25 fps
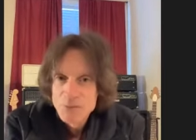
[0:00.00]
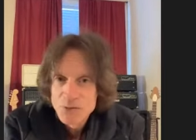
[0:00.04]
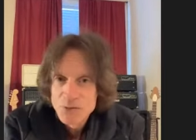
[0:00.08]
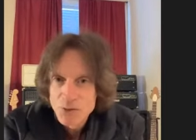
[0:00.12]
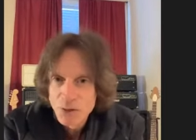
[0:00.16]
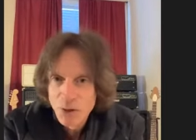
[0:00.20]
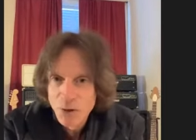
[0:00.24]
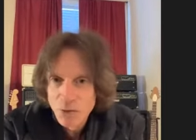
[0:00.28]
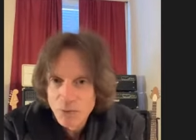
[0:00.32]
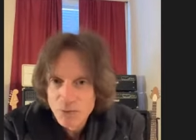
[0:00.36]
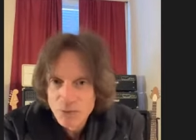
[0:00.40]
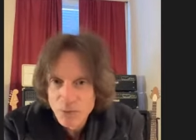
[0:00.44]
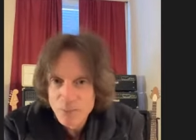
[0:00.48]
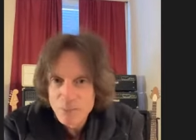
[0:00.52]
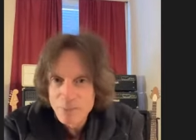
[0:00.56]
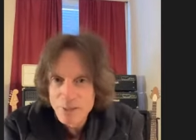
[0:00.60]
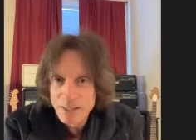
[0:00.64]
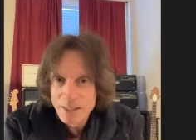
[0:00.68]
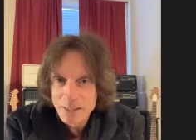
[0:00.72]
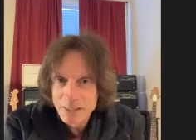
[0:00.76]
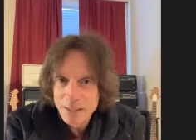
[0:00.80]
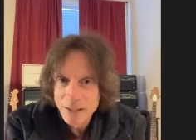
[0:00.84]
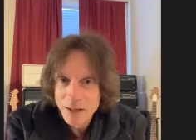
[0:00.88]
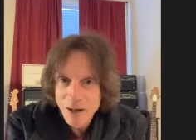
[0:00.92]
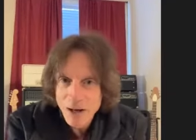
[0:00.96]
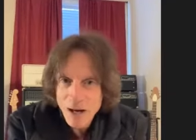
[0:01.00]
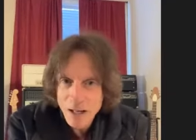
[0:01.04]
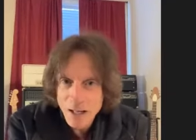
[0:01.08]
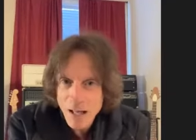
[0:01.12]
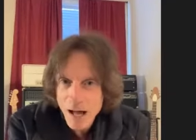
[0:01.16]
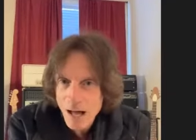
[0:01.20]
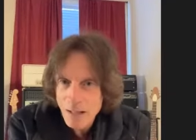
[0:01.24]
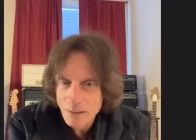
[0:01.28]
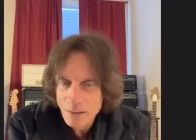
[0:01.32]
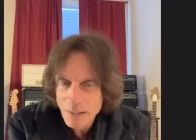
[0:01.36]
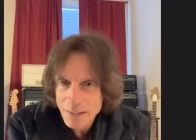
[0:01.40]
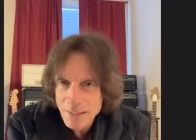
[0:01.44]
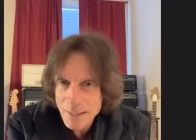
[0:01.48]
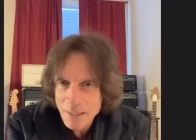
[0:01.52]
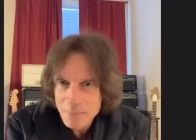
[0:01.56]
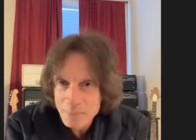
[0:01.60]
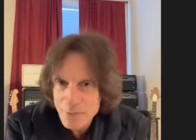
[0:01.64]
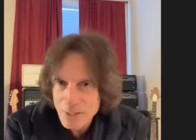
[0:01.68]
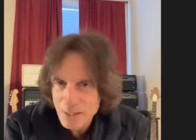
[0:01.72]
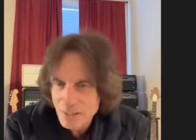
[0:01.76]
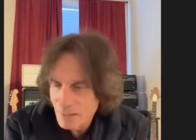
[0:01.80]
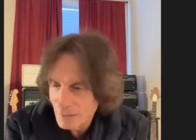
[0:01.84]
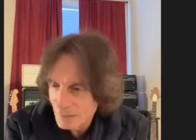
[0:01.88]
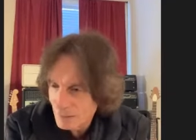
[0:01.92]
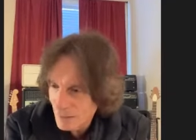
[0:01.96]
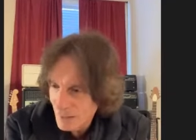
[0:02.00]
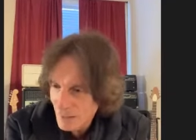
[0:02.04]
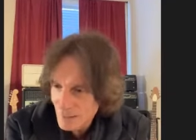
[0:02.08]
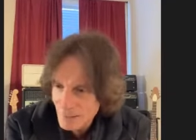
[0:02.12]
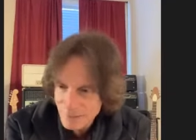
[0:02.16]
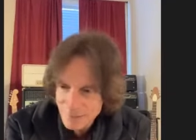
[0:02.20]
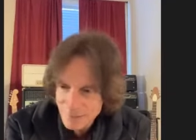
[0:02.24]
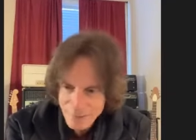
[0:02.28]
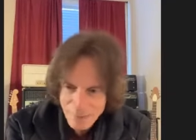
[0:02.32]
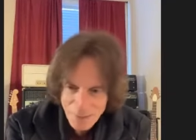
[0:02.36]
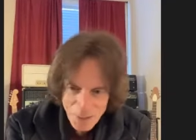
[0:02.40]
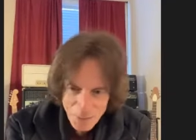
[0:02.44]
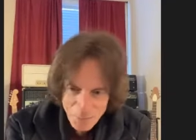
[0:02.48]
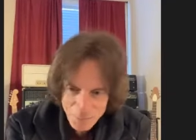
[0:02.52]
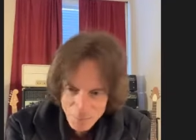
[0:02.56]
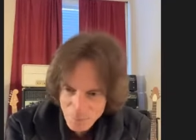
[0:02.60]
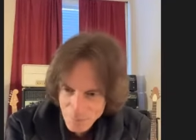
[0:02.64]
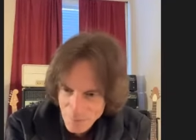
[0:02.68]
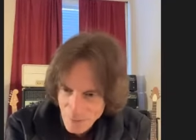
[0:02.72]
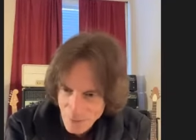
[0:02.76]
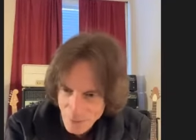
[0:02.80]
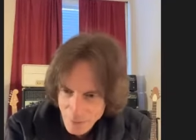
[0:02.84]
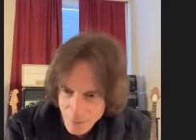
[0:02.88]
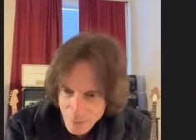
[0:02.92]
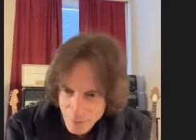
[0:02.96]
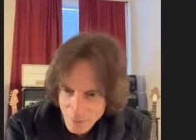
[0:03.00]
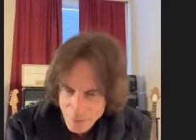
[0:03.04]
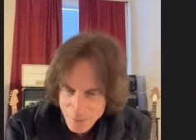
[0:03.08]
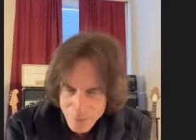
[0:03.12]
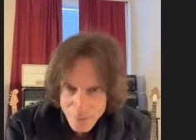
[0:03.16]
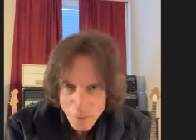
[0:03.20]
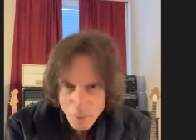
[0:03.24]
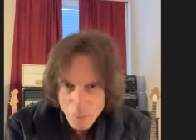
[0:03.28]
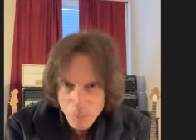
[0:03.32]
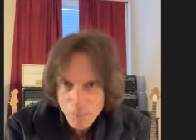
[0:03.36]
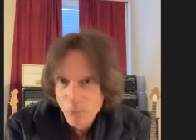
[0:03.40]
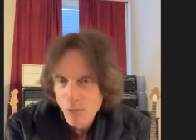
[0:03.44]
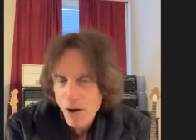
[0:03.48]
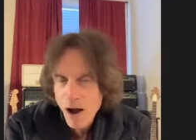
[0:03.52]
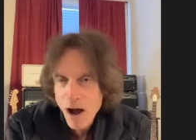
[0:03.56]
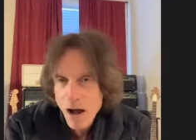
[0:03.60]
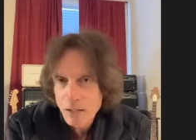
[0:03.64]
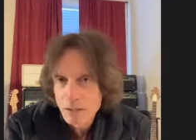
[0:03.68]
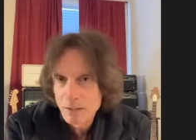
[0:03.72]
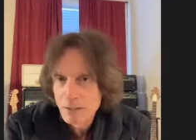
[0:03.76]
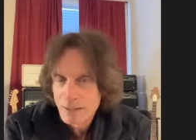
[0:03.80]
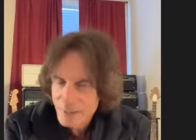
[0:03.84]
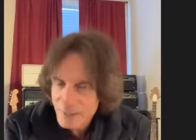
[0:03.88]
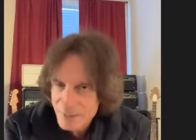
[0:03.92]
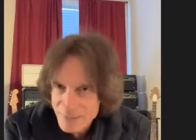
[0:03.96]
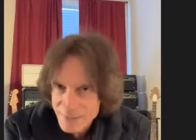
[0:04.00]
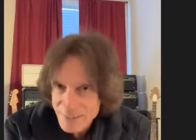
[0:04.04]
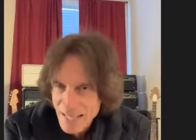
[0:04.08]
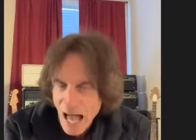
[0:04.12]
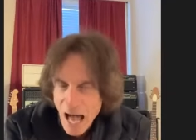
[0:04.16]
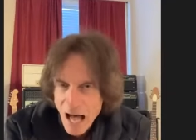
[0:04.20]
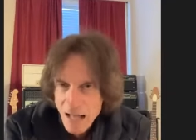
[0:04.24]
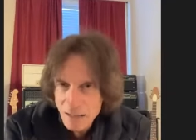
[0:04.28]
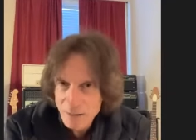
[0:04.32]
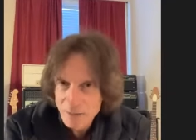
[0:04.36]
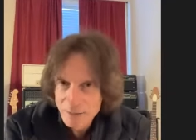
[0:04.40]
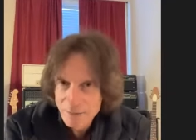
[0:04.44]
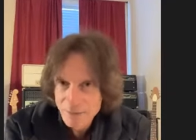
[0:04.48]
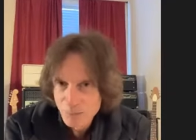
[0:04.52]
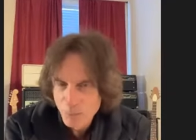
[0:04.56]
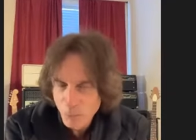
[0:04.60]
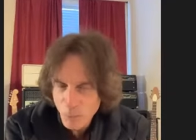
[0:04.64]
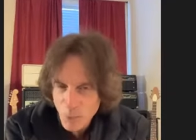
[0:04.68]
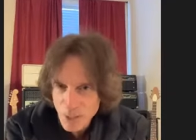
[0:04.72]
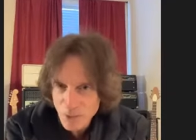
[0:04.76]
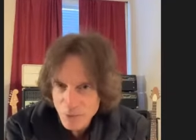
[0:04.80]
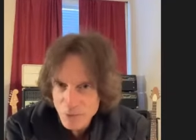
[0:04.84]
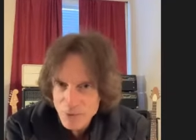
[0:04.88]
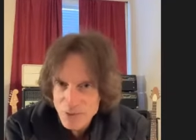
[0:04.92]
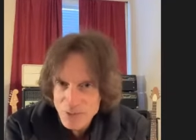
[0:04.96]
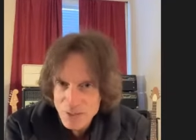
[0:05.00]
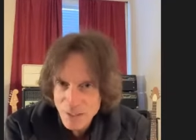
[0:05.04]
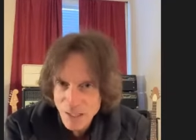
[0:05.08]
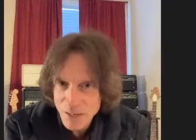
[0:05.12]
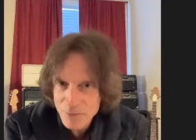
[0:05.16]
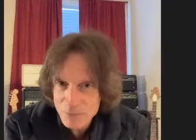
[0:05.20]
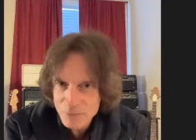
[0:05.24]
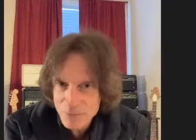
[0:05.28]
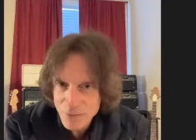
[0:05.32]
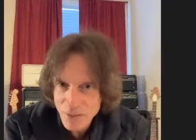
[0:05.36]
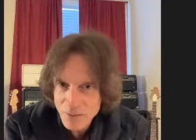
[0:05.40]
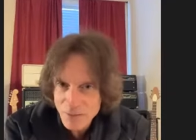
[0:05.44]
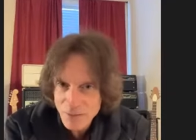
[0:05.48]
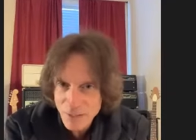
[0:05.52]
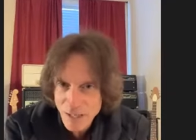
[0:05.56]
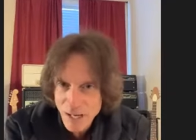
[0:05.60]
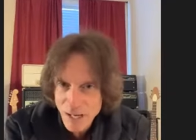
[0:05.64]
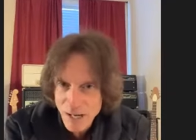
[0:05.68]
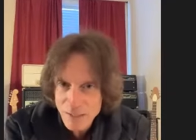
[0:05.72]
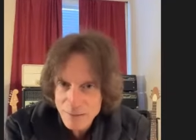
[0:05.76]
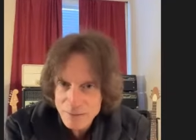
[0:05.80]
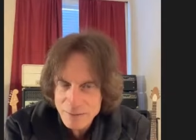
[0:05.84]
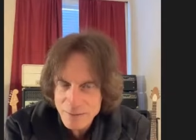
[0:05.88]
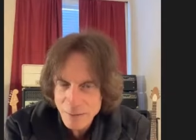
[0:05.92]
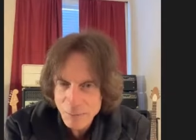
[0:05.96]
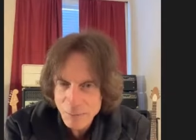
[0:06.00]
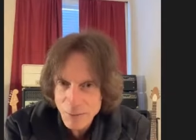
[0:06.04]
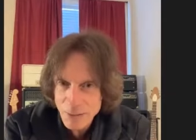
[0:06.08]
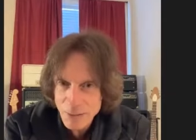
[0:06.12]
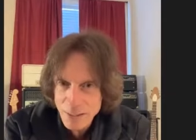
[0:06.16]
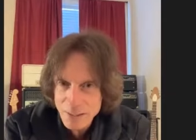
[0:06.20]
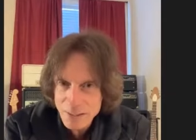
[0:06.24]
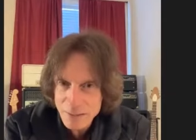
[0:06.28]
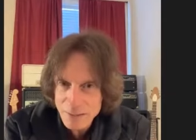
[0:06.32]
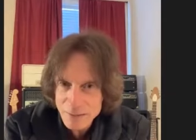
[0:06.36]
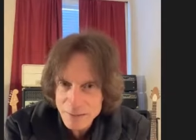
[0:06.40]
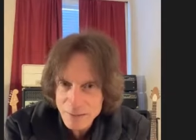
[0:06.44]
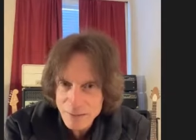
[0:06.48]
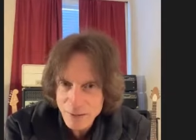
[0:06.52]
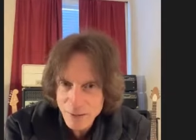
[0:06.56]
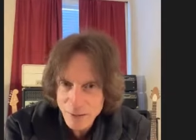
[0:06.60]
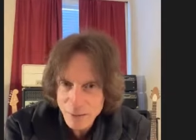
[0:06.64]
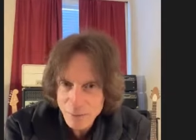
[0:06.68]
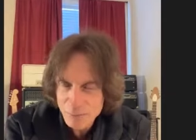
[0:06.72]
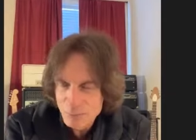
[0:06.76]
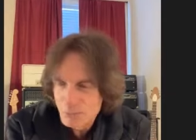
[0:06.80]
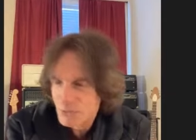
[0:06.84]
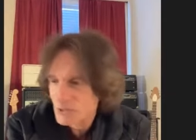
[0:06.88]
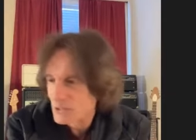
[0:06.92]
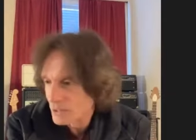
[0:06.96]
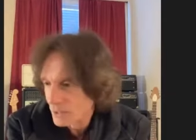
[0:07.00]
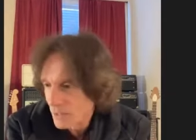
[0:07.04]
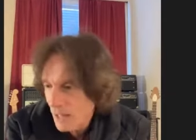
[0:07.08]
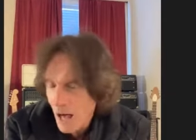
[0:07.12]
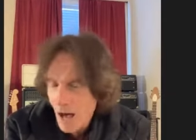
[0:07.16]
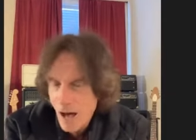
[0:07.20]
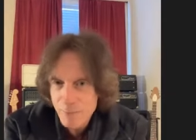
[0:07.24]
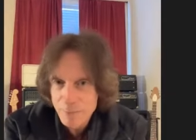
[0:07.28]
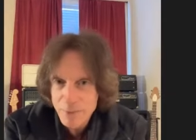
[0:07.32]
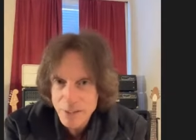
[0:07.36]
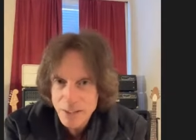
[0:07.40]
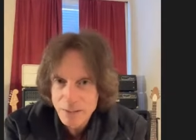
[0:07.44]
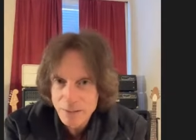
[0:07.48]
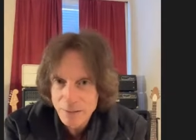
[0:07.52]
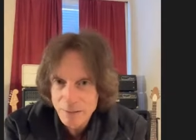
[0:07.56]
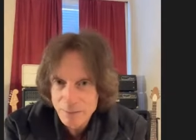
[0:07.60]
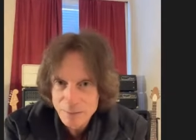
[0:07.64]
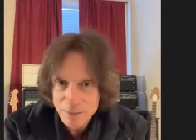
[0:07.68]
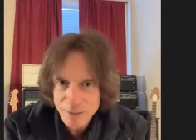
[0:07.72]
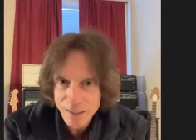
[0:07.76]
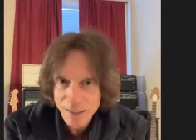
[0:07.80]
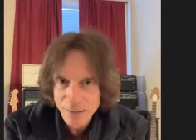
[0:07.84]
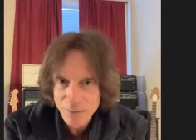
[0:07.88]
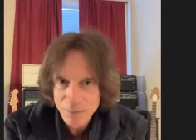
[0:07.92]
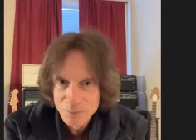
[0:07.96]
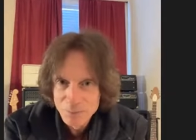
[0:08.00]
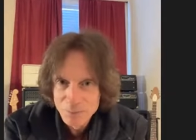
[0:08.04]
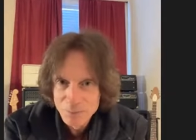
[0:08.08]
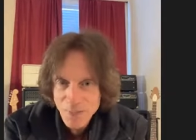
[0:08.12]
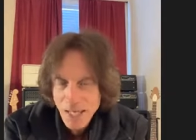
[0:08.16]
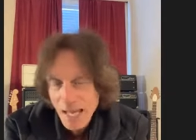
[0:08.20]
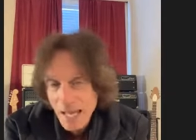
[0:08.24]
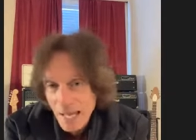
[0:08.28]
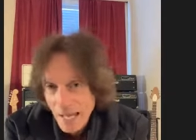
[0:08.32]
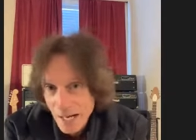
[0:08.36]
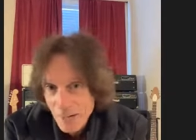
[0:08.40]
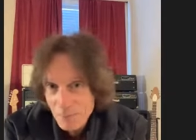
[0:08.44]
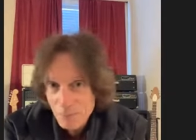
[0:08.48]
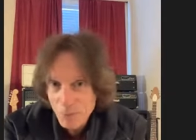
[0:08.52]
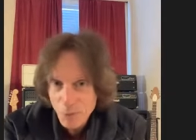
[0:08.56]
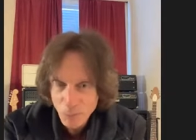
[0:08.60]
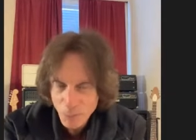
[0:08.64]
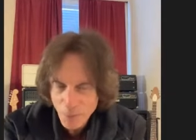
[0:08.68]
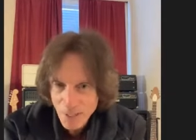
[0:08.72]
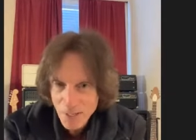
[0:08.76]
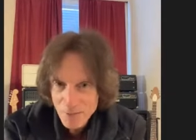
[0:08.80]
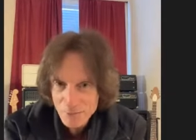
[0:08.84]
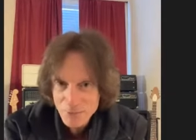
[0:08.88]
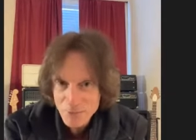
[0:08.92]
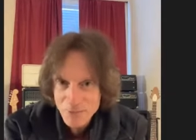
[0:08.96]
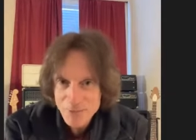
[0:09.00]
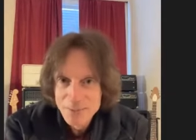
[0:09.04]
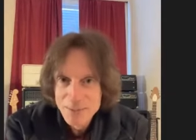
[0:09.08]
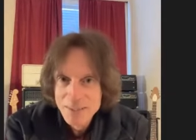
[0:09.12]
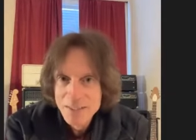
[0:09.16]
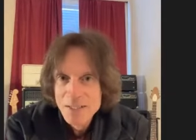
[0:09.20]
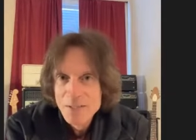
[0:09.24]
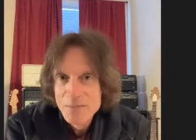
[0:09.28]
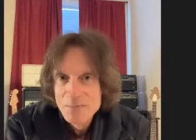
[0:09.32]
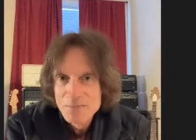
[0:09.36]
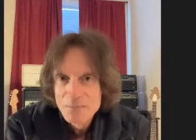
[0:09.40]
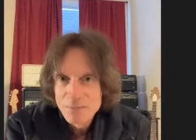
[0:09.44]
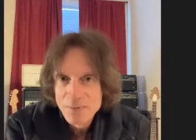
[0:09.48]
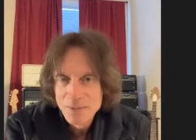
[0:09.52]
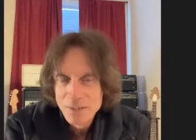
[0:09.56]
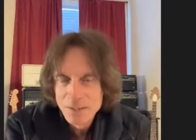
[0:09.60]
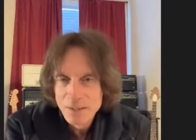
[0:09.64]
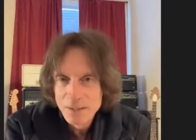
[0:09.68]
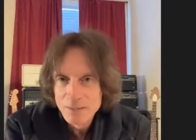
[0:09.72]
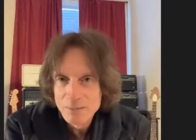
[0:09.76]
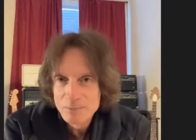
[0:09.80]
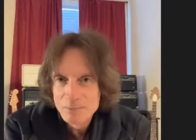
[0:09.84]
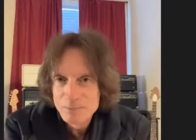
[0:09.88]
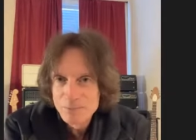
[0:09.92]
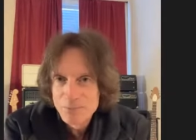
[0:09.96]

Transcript: so for me, you know, I'll end up eating like, you know, you know, broccoli and salad and weird stuff. The other guys, they want to eat, you know, salami and, you know, ham or whatever, you know?